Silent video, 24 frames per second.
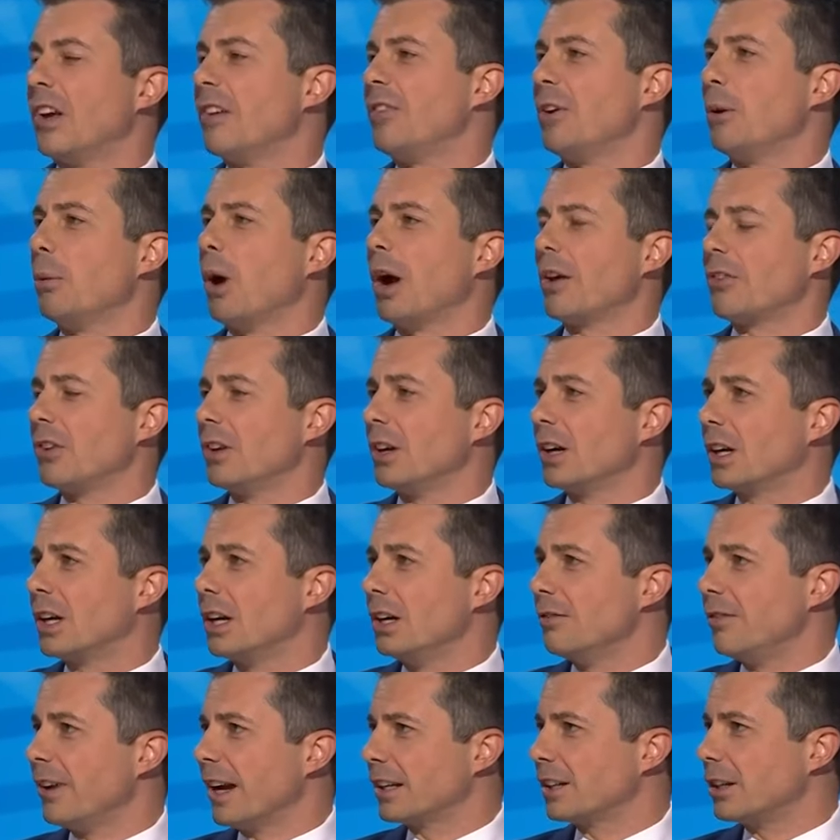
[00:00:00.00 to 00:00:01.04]
as if he
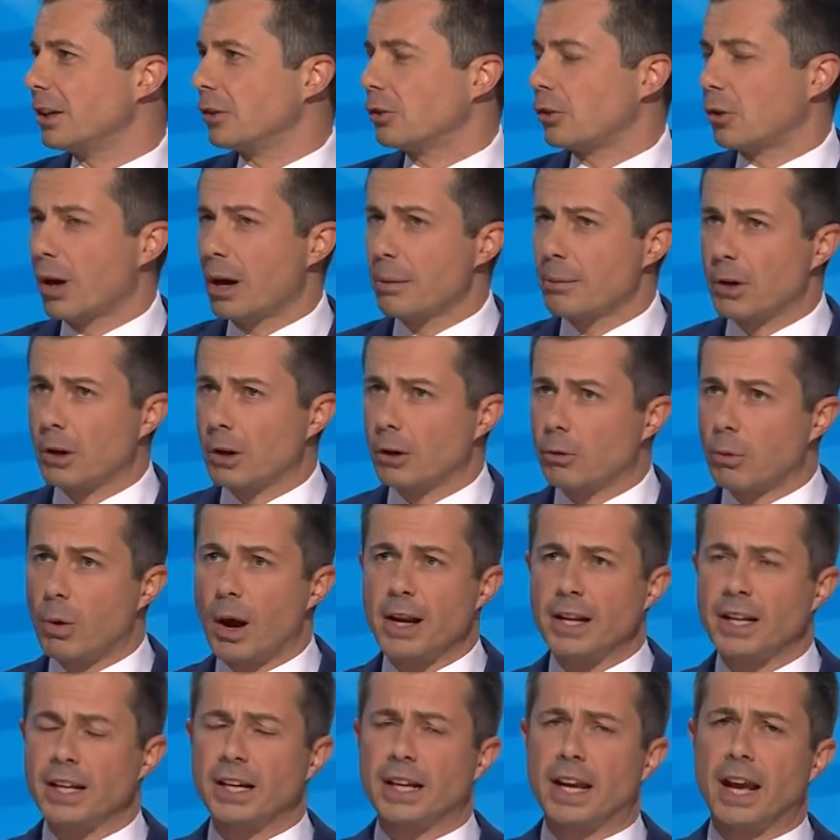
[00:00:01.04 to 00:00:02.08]
wasn't a convicted
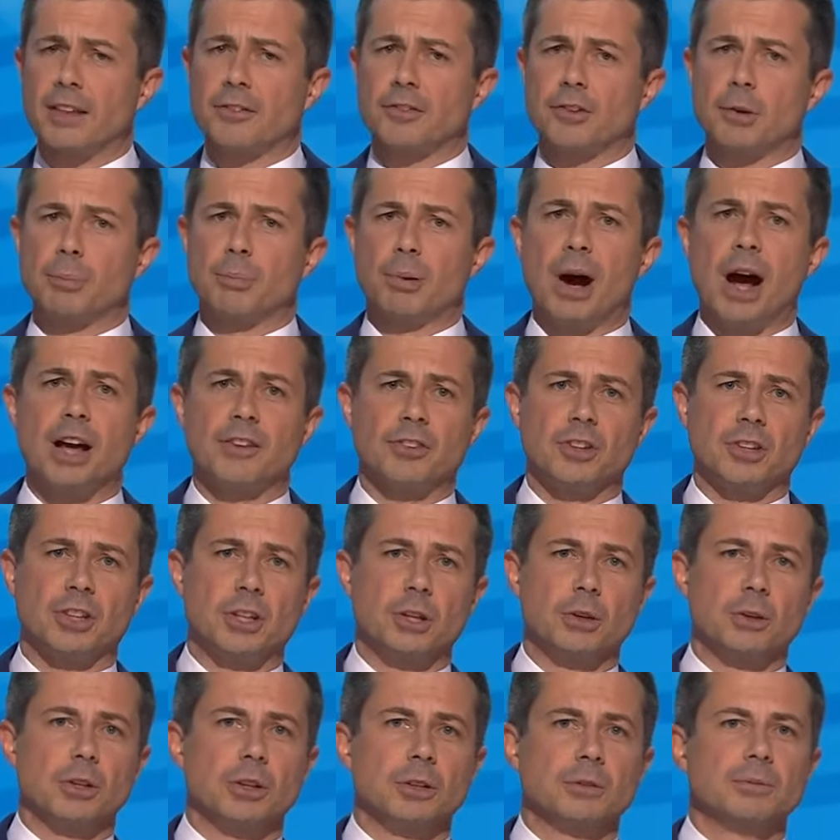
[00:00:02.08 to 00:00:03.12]
criminal running against a
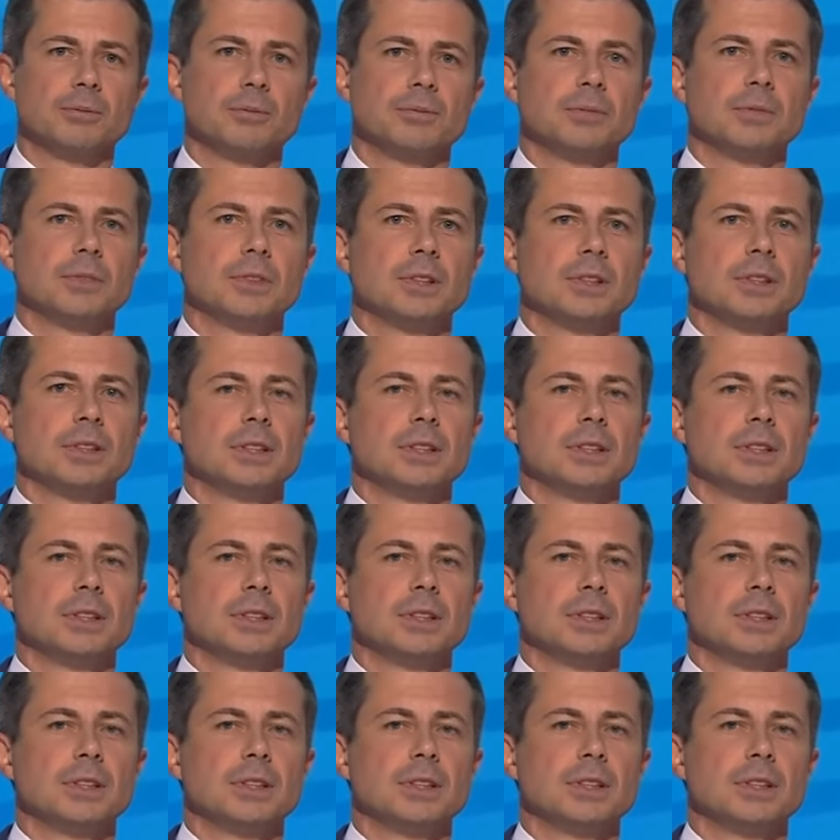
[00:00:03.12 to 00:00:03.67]
prosecutor.